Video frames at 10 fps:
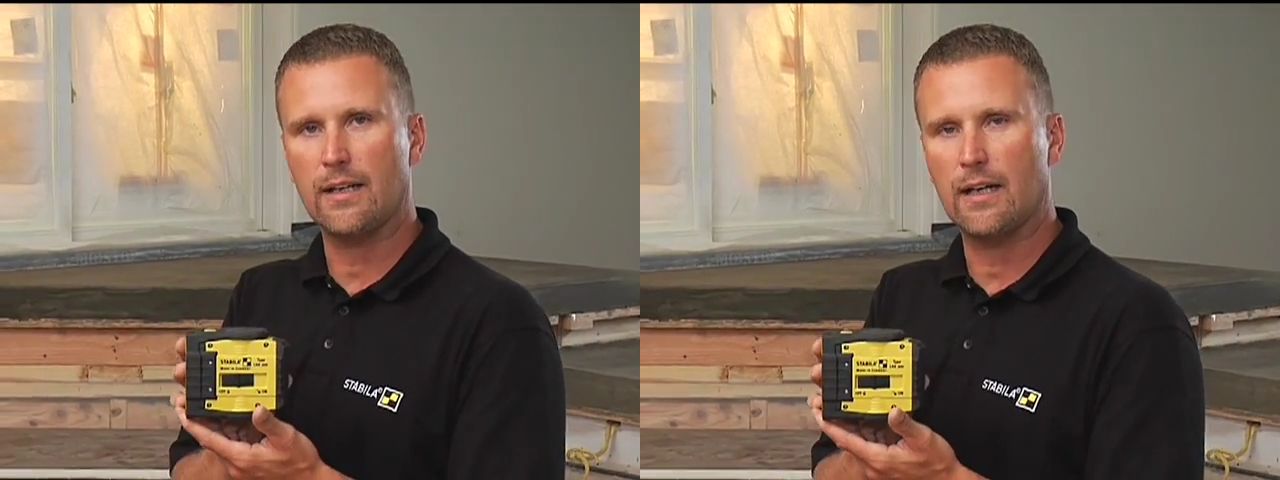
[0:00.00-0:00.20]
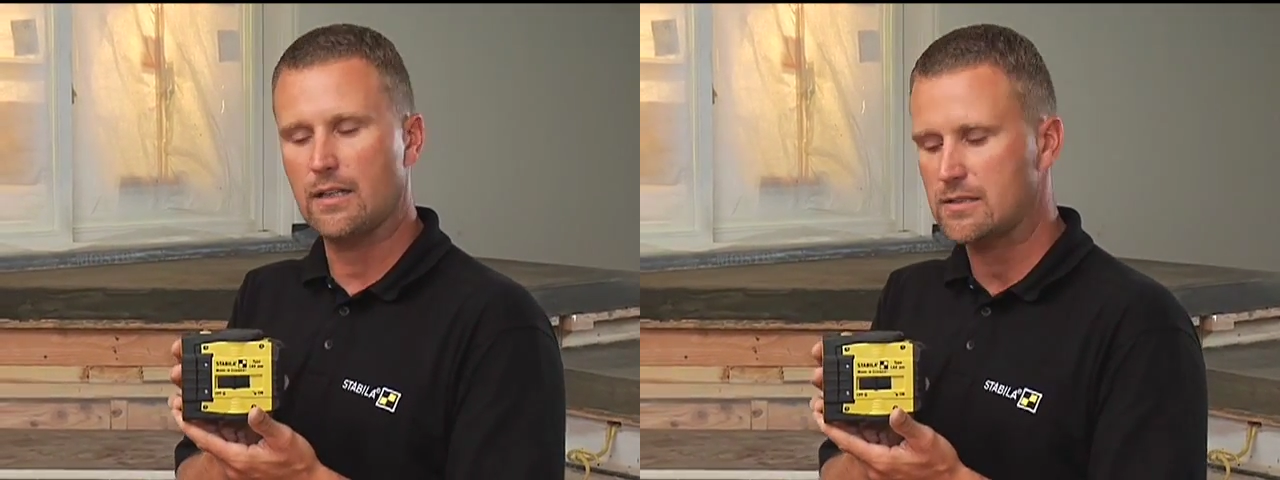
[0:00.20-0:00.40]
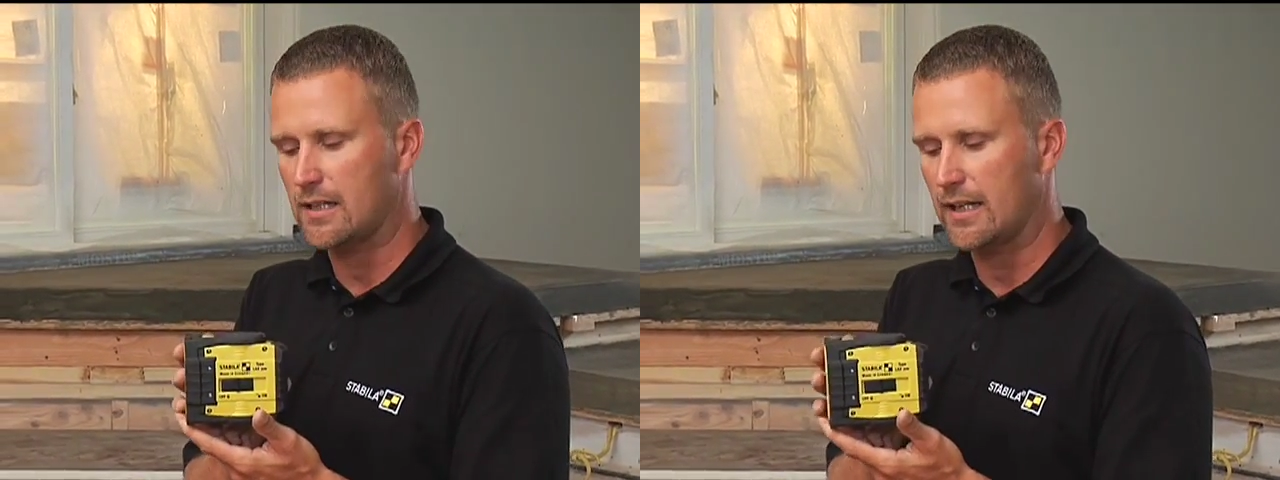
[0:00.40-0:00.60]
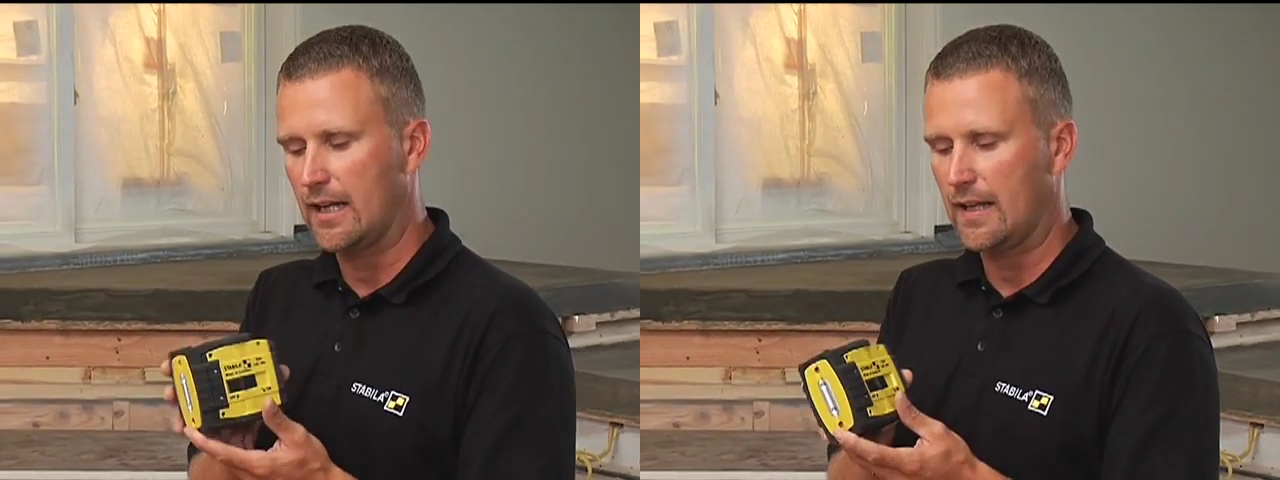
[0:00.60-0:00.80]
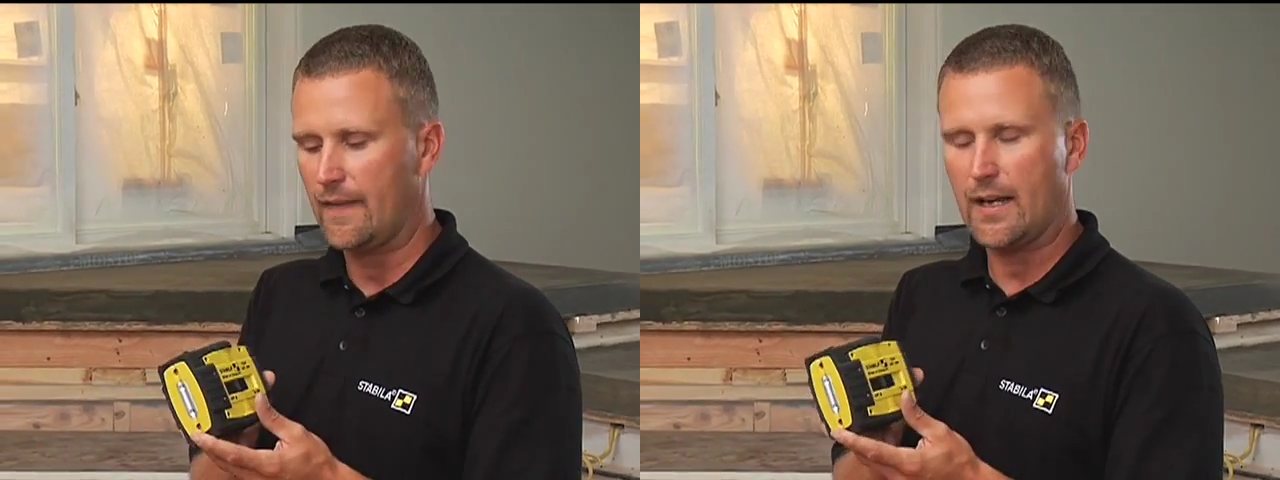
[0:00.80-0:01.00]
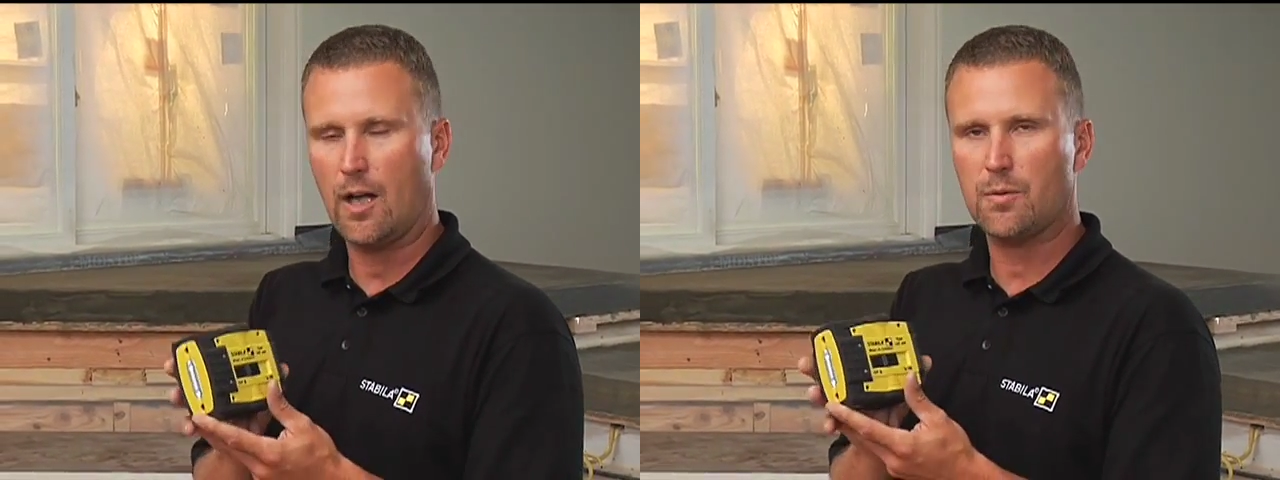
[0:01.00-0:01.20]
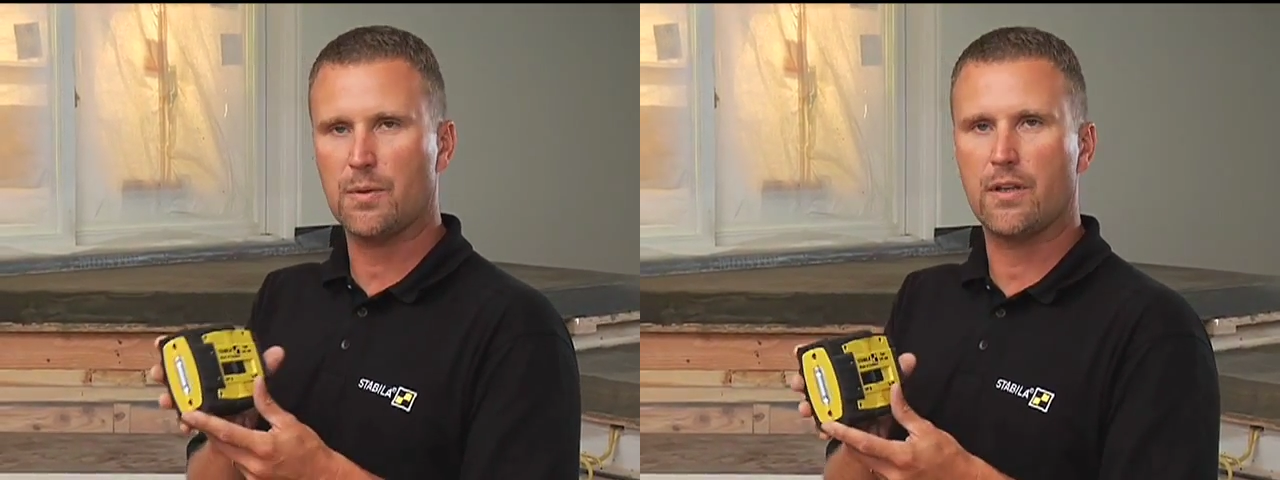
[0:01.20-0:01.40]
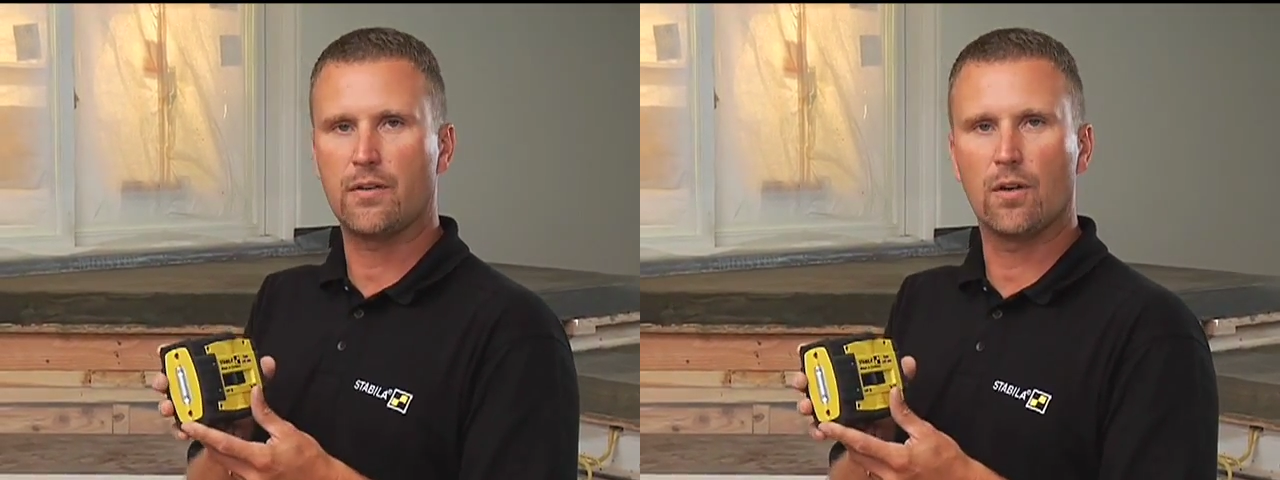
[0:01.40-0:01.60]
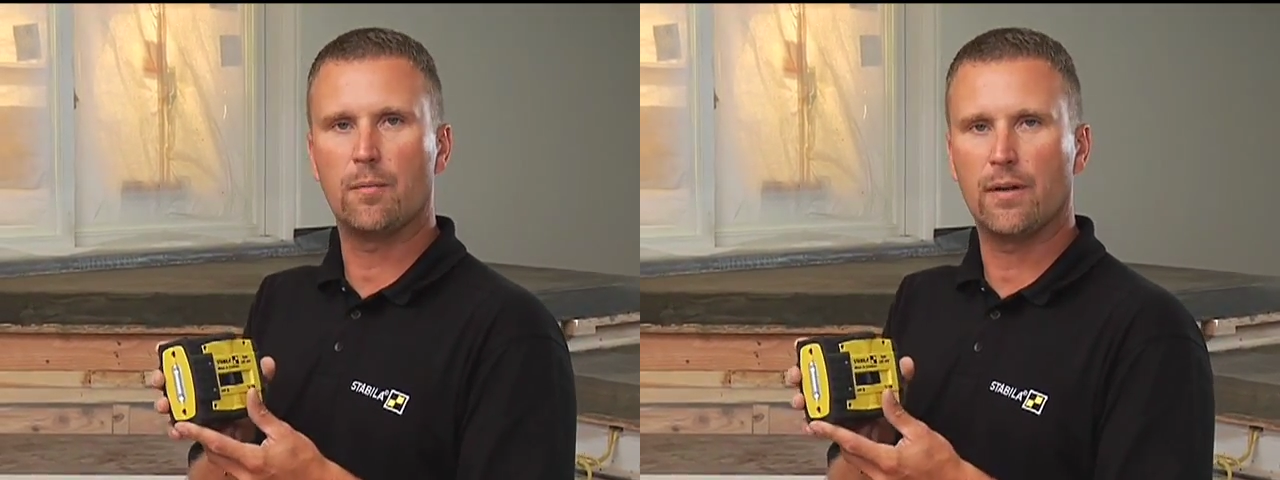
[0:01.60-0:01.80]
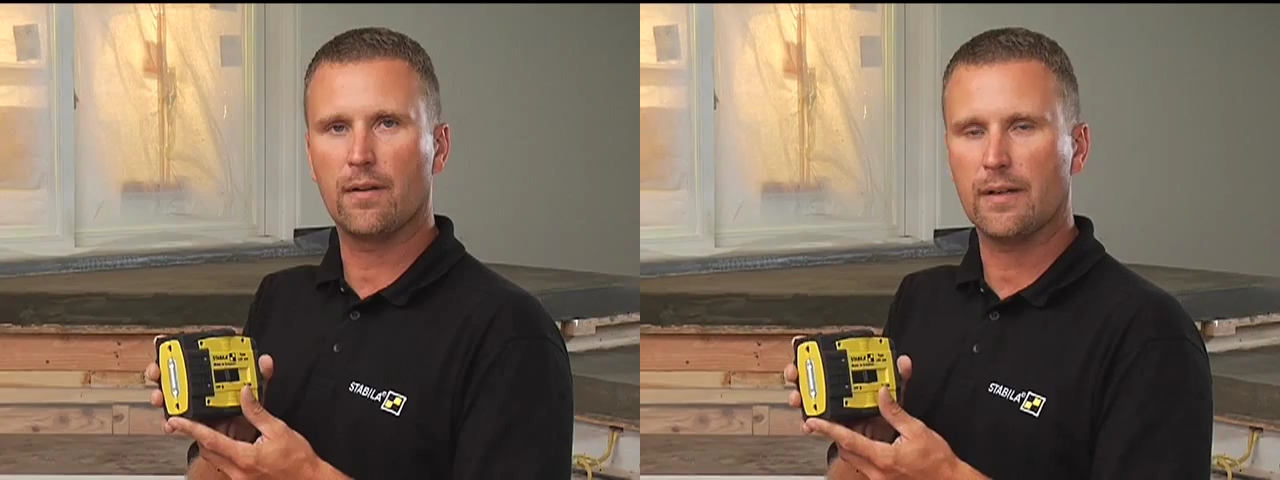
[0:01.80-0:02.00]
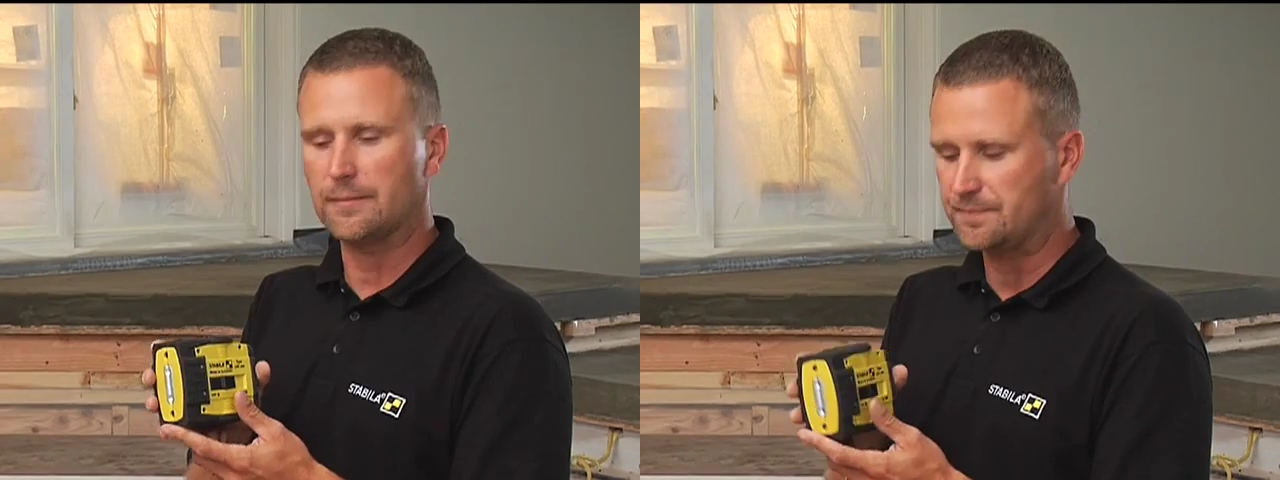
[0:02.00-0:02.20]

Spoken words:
outside. That helps with the durability.